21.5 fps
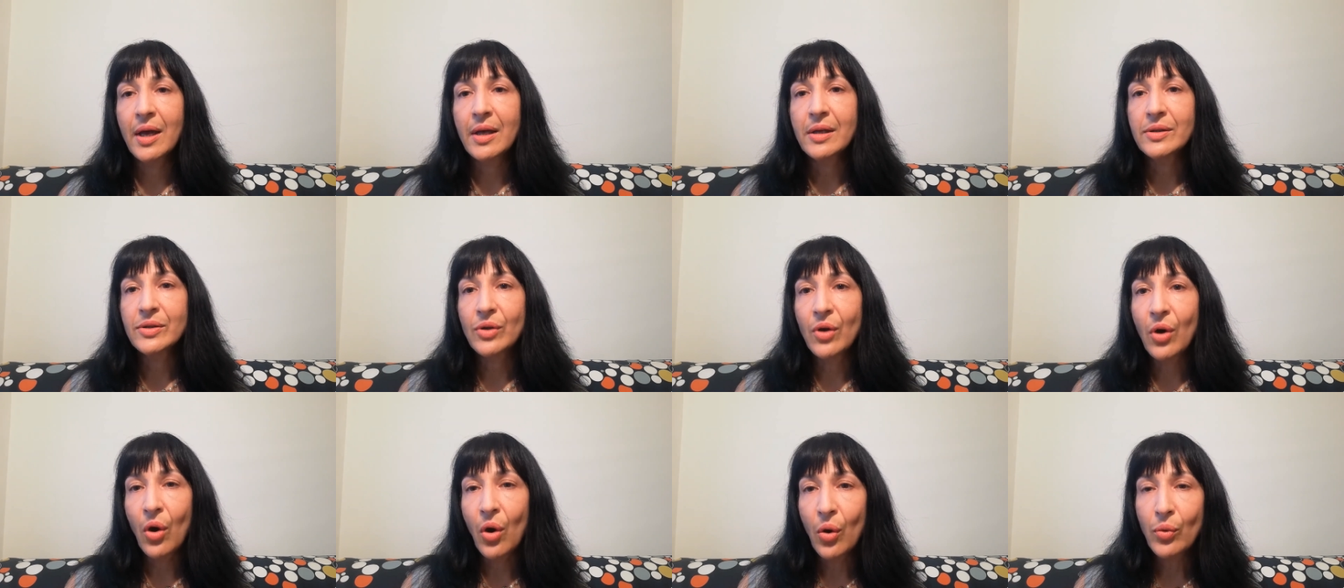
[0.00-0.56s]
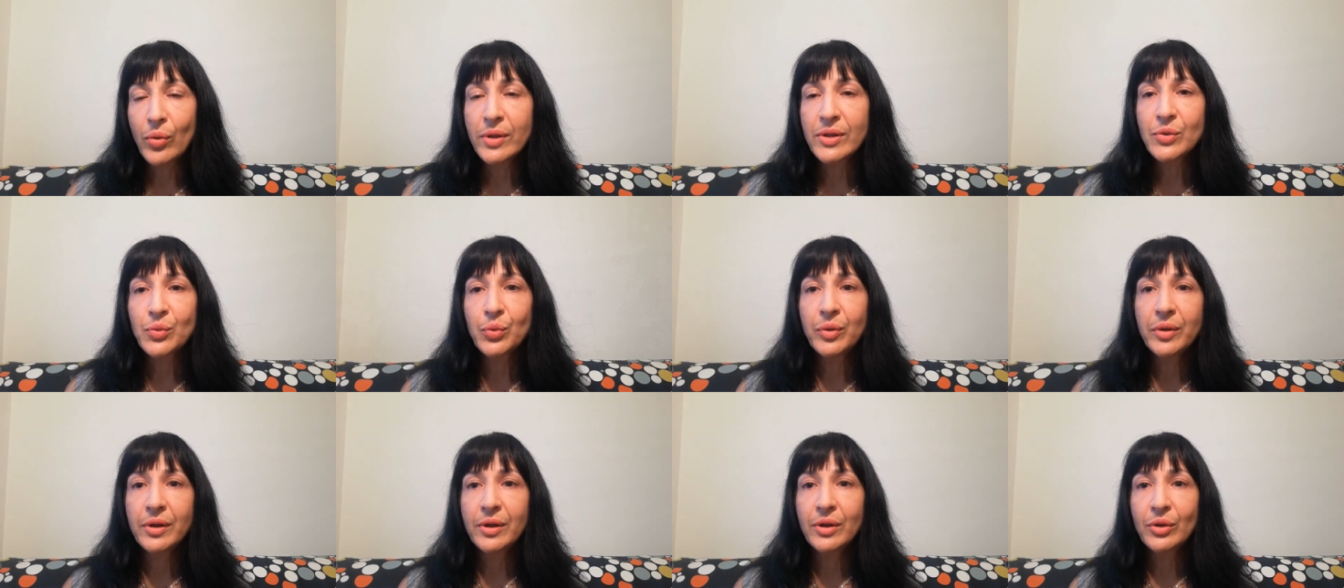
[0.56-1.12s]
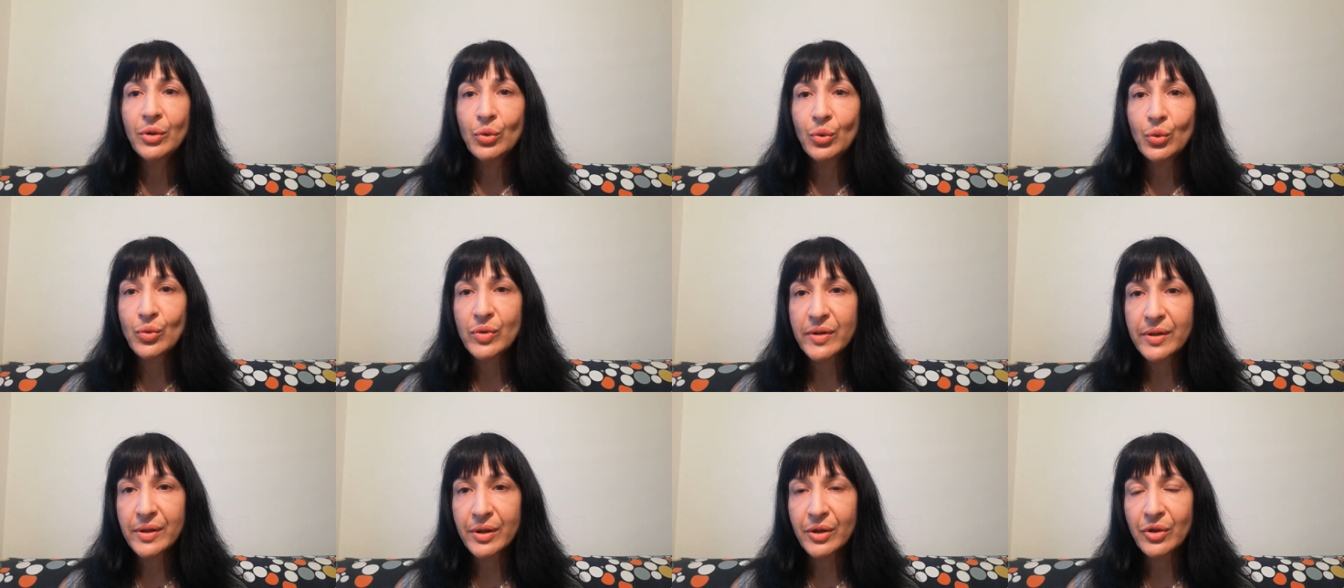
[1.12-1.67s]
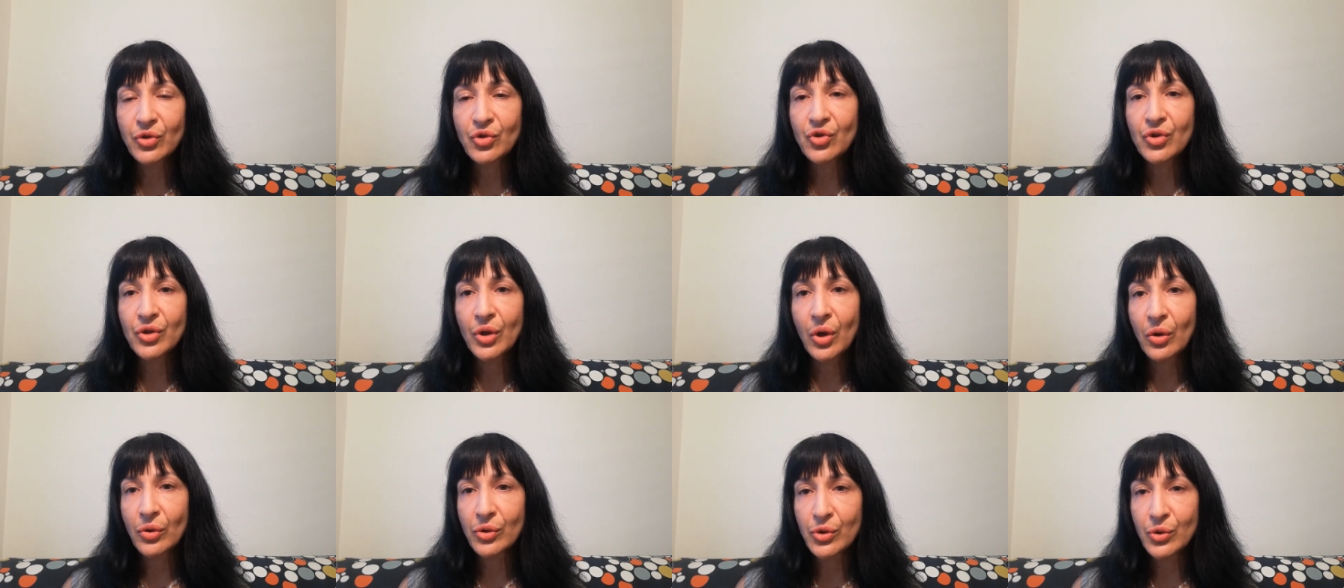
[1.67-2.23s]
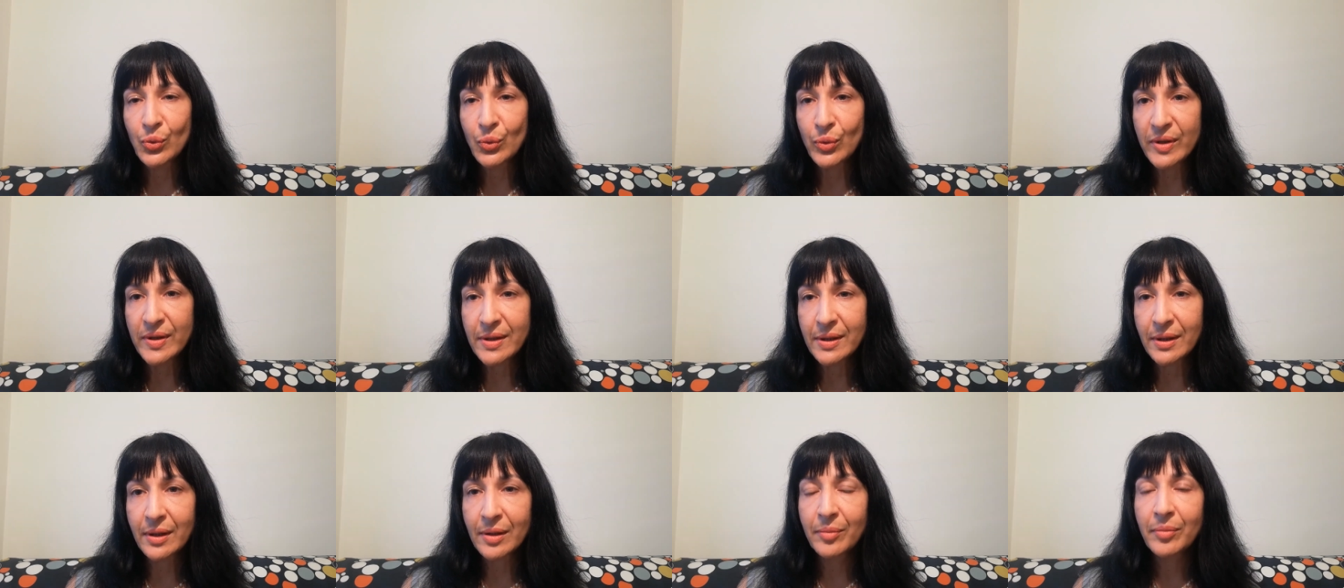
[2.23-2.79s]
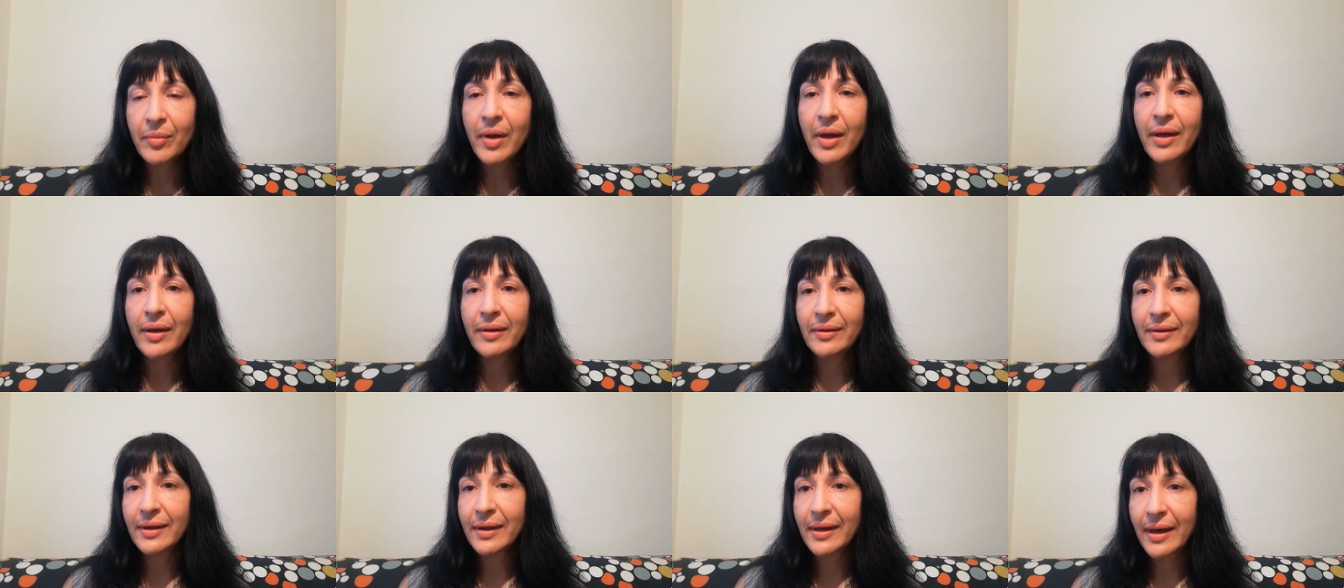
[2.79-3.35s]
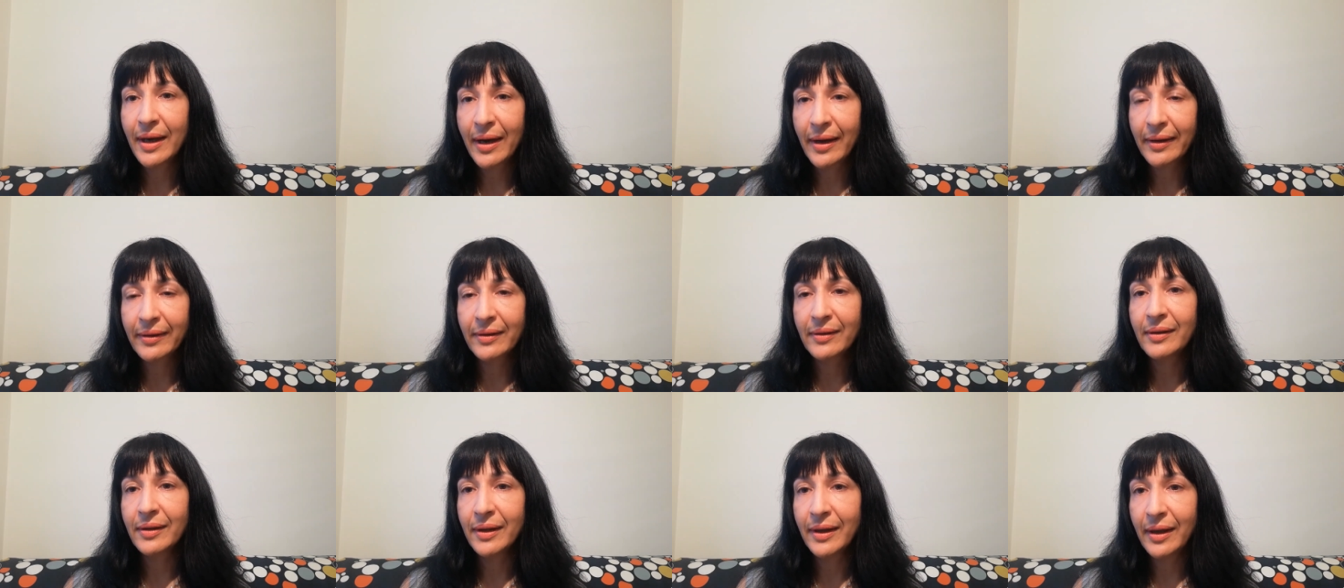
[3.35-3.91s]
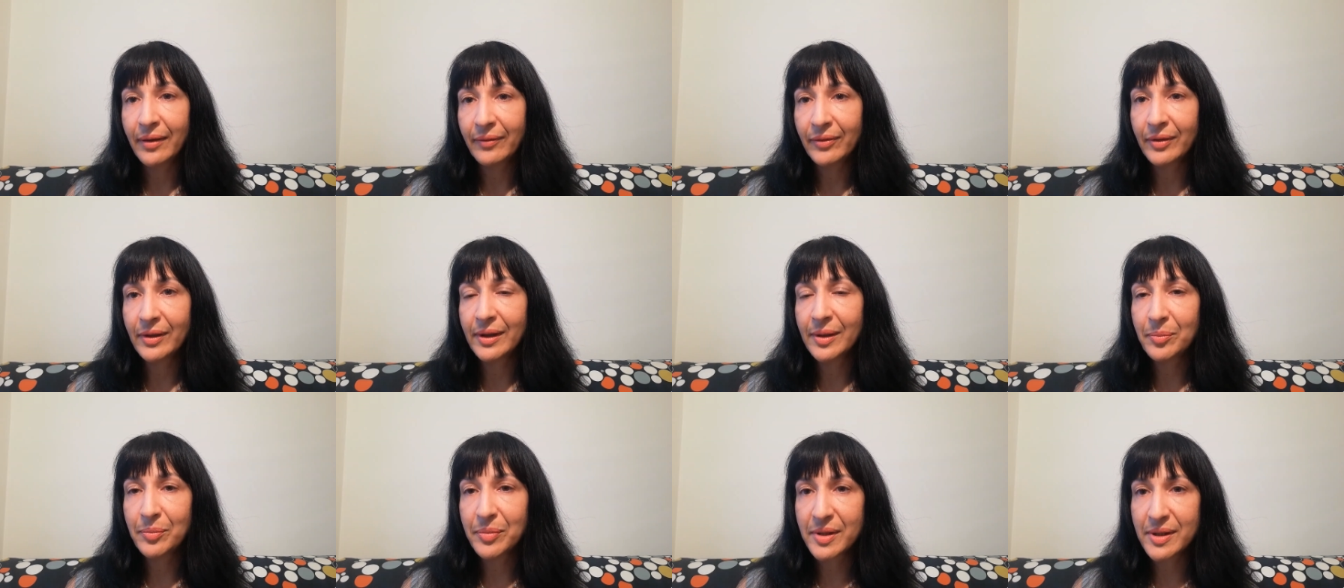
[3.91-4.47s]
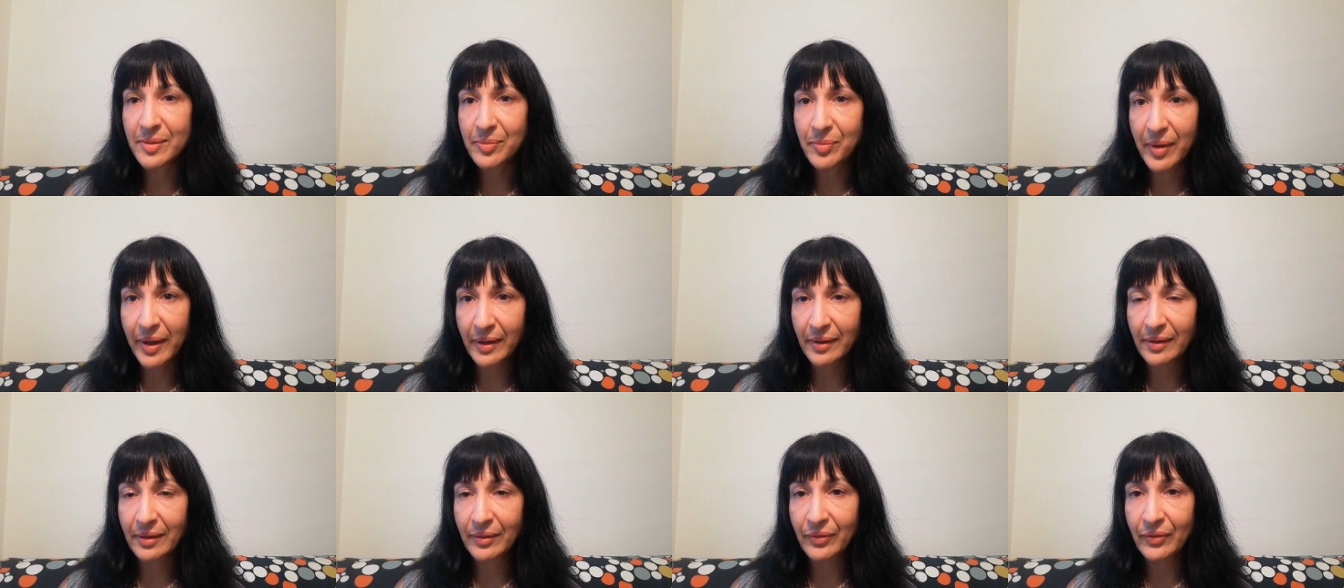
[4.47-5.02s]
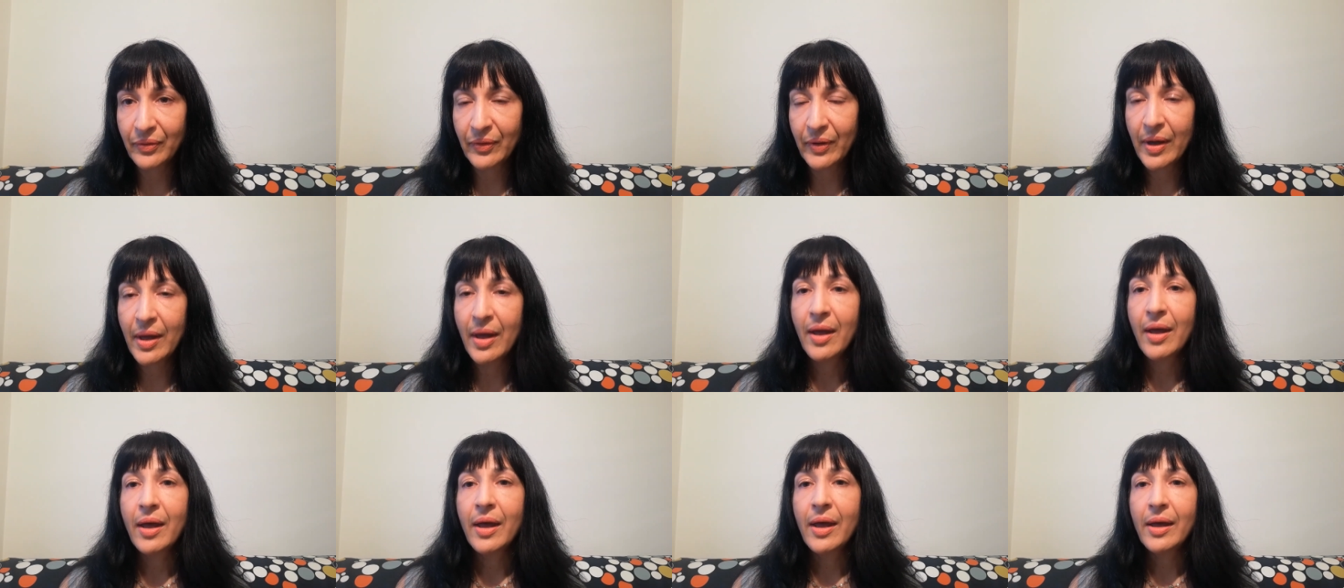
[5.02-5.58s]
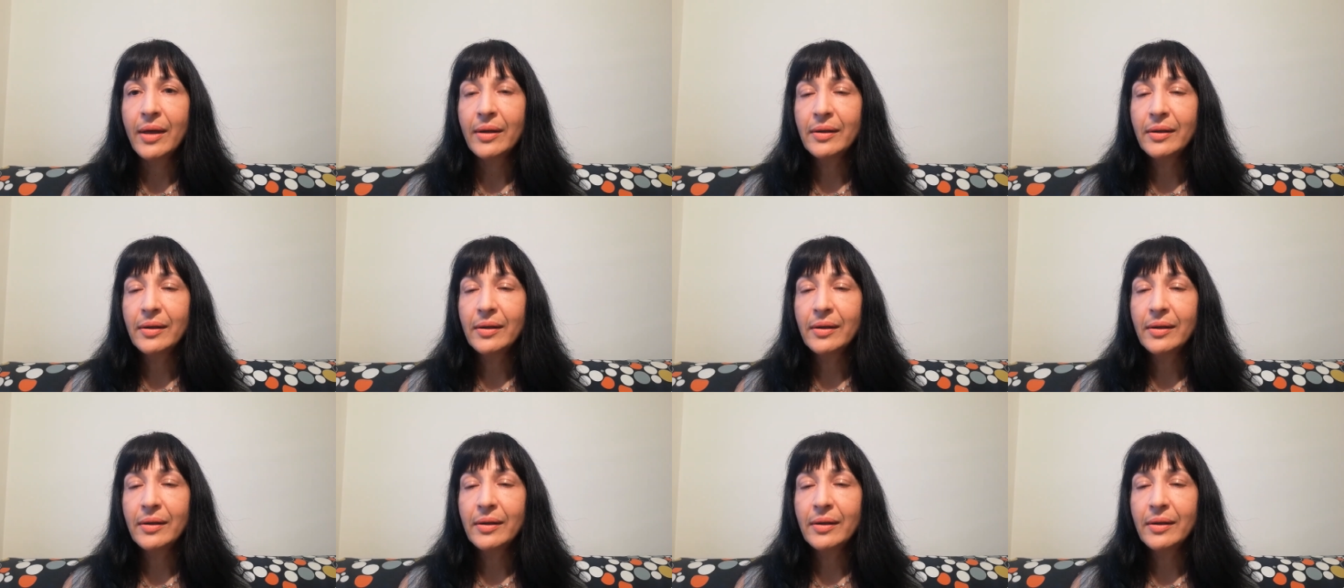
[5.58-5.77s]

So always we need to search God's wisdom and the higher heavenly perspective. And